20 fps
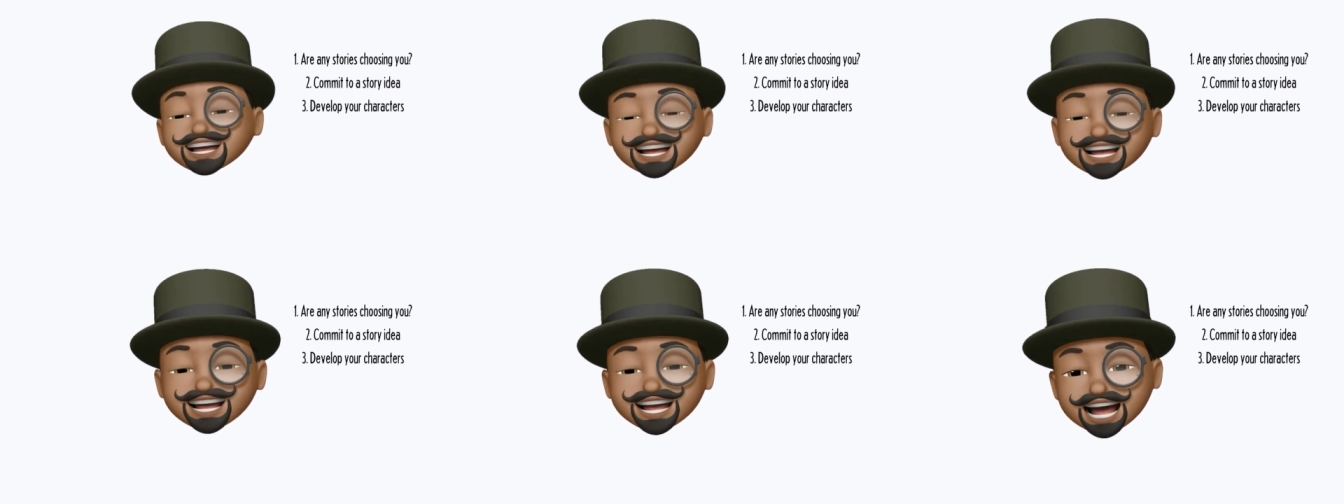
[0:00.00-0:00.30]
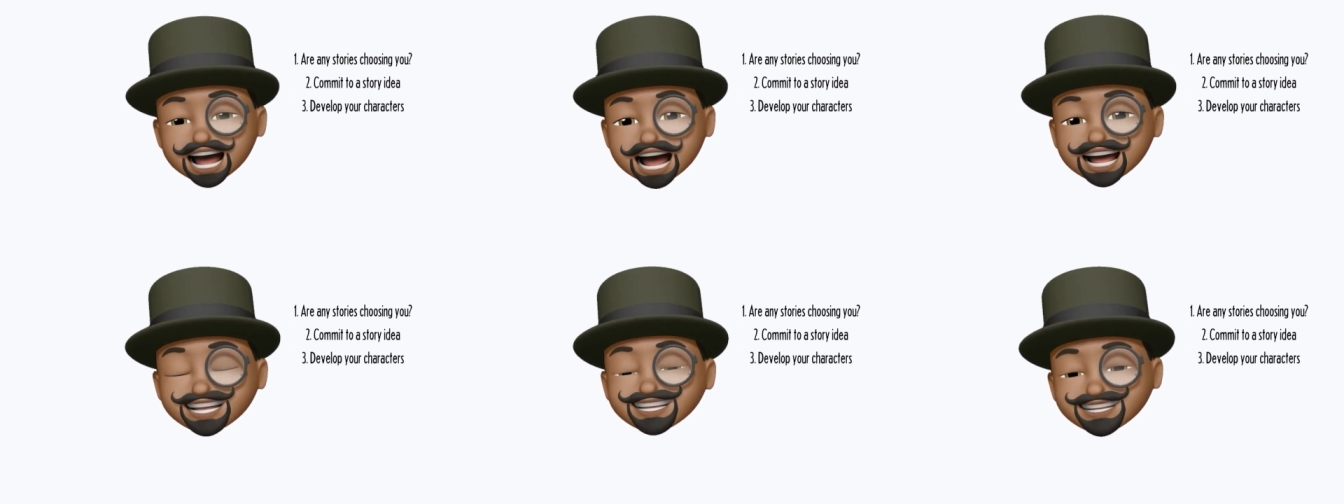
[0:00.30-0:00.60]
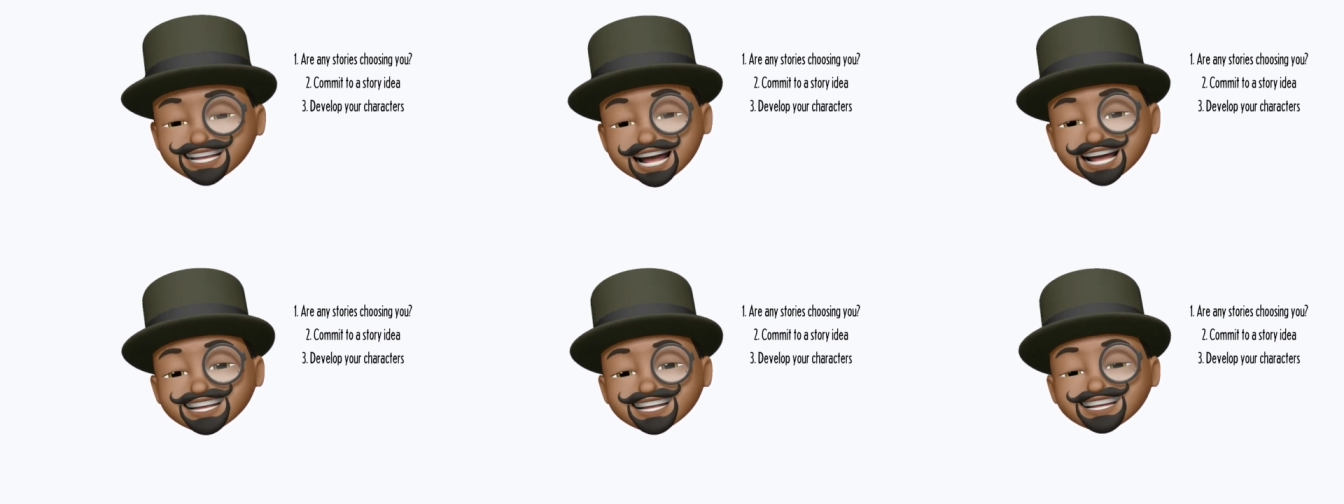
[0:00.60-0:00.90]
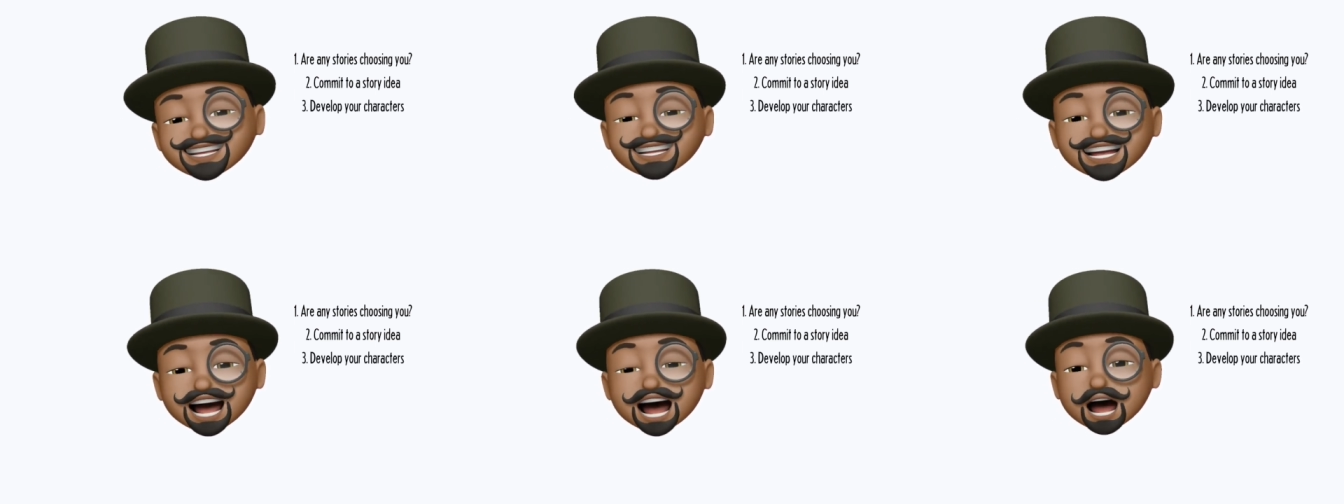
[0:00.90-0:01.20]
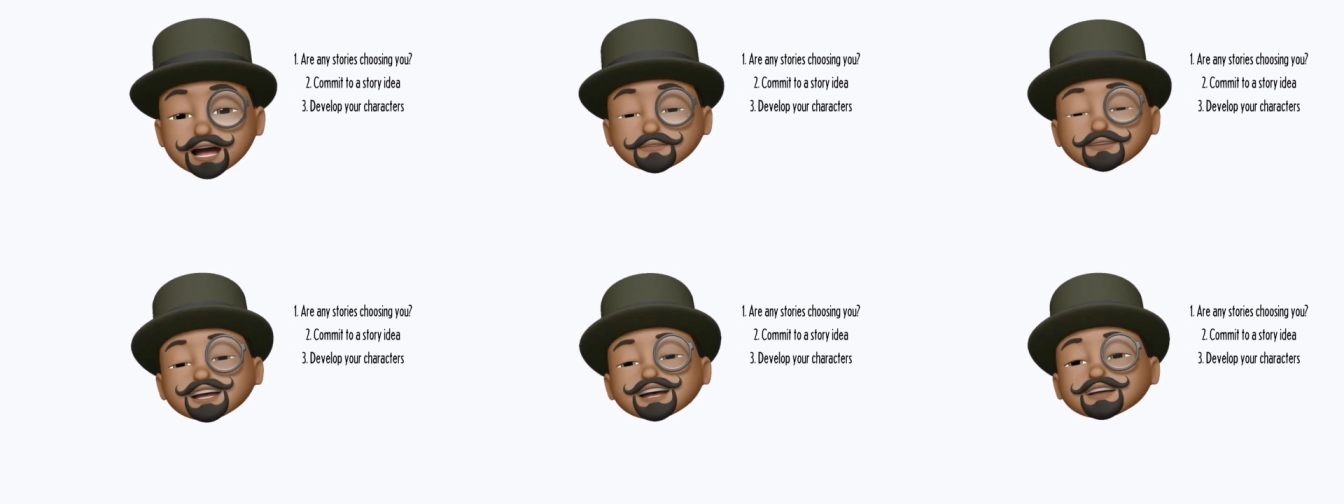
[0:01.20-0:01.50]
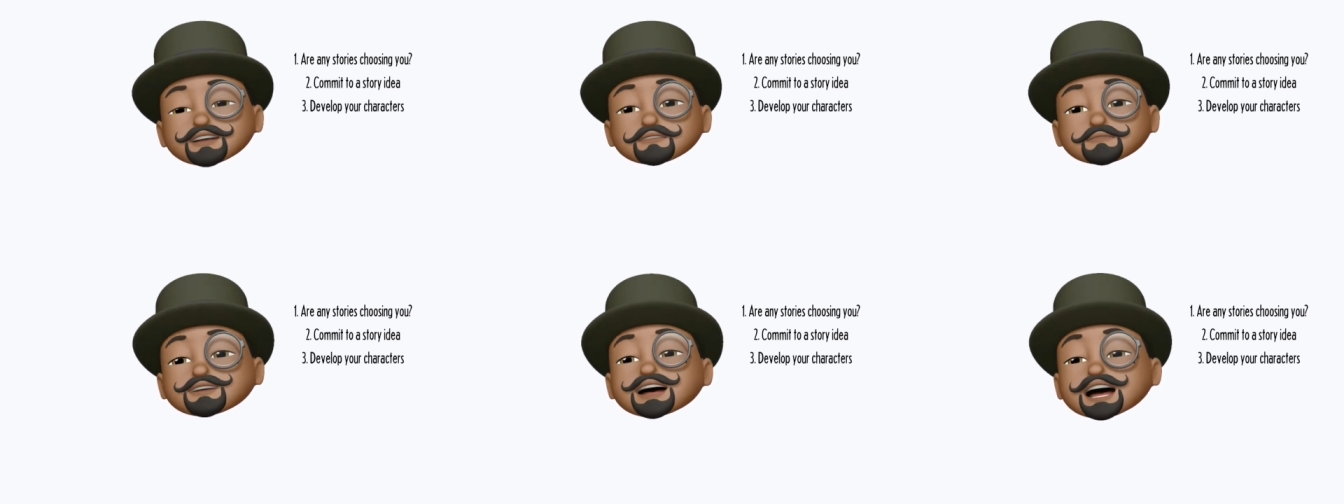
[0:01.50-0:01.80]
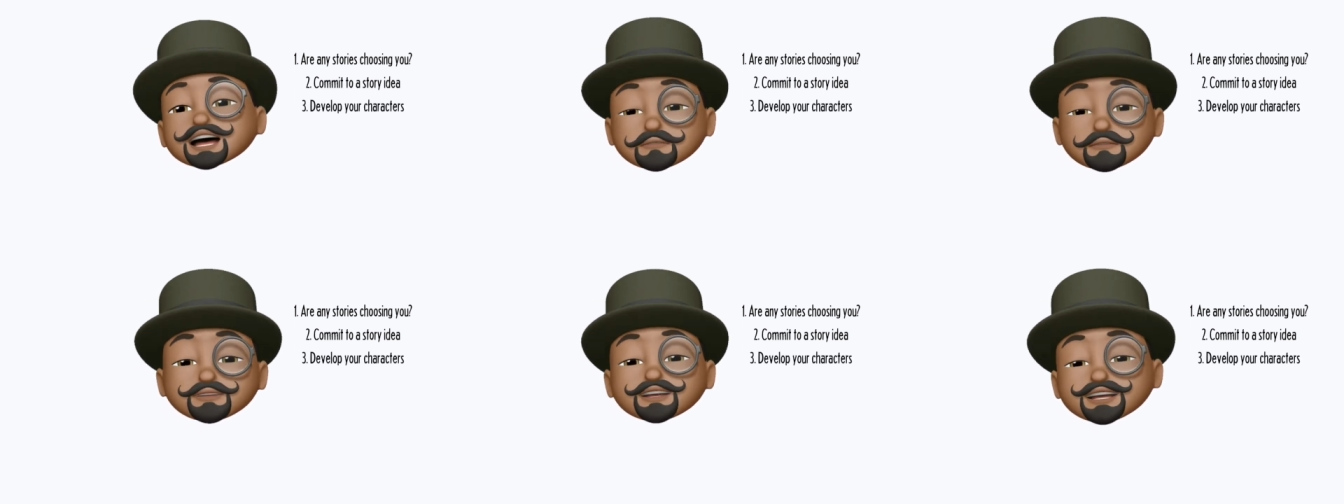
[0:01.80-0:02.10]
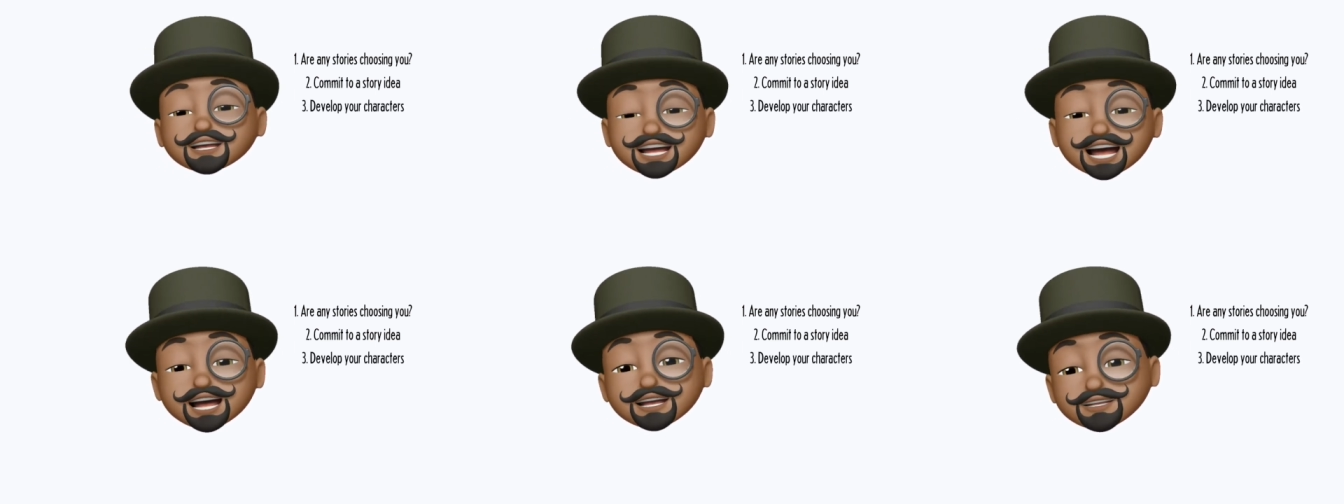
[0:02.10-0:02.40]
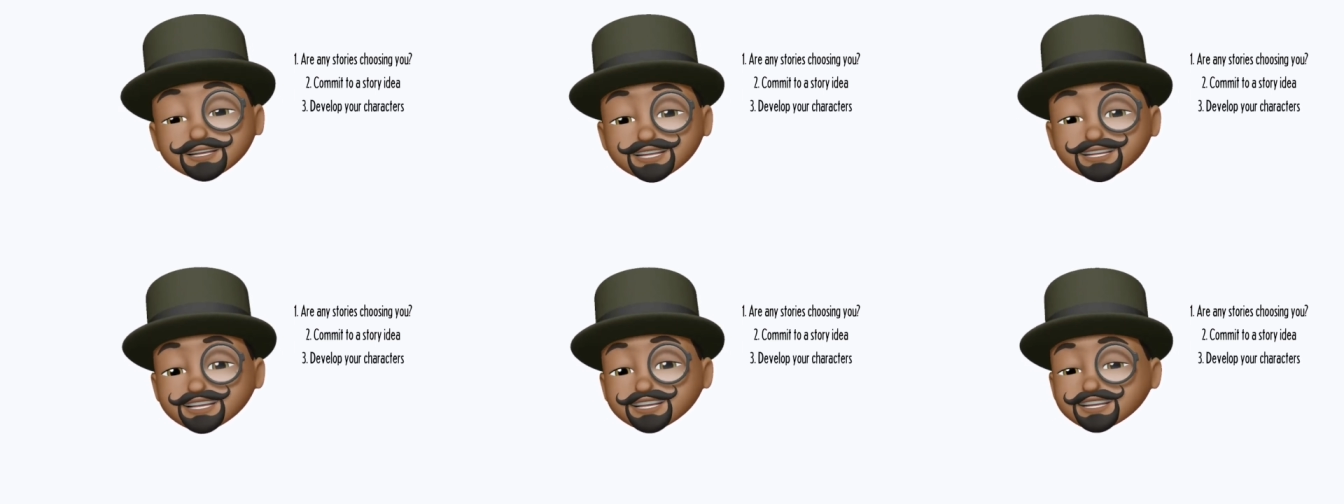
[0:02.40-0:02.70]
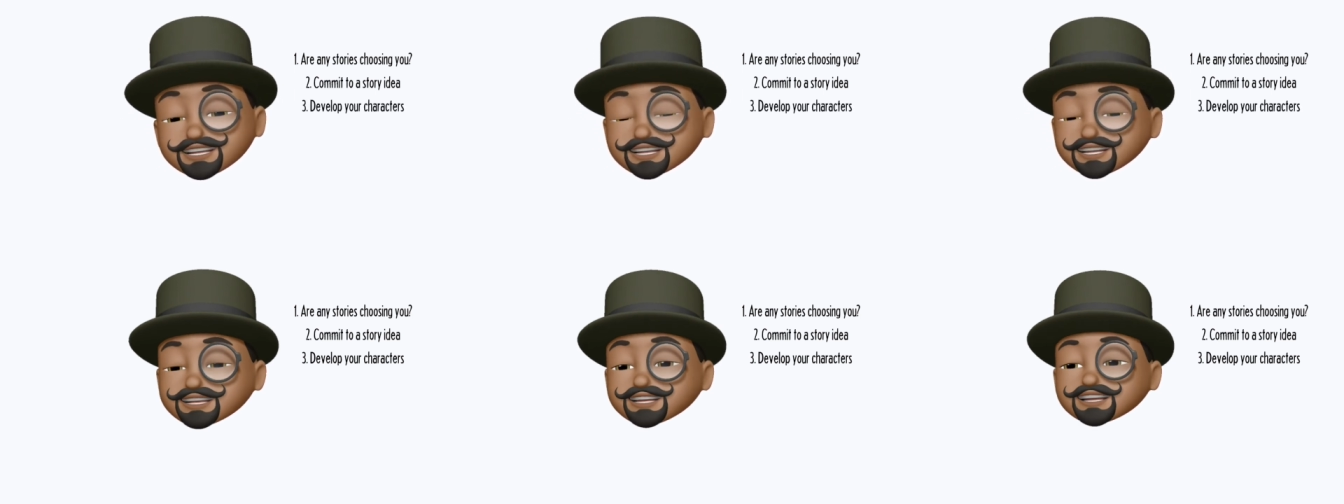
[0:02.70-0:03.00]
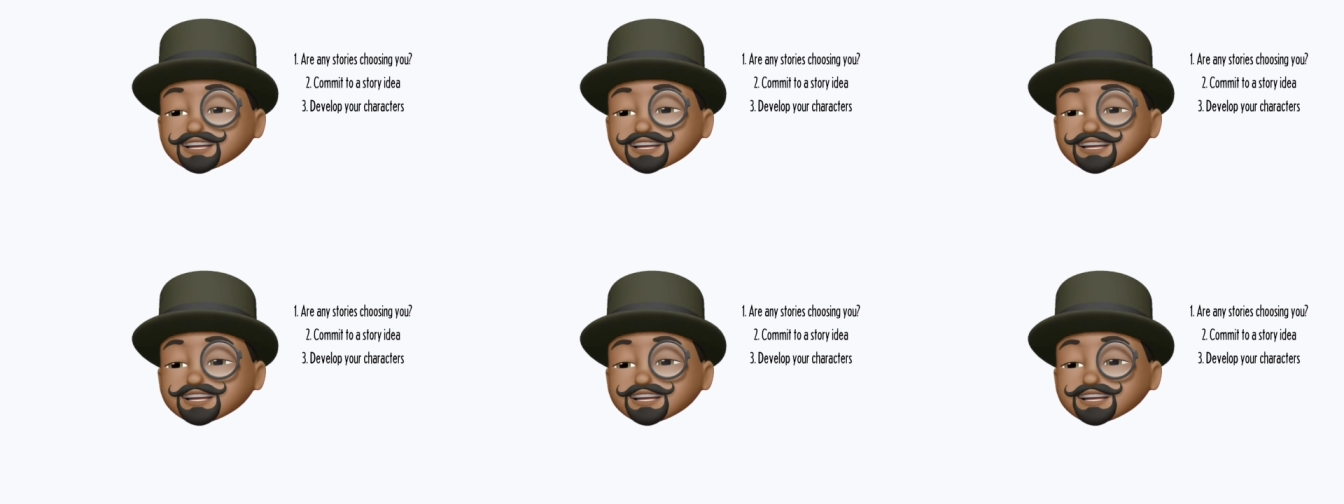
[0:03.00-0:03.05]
and take the time to develop your characters.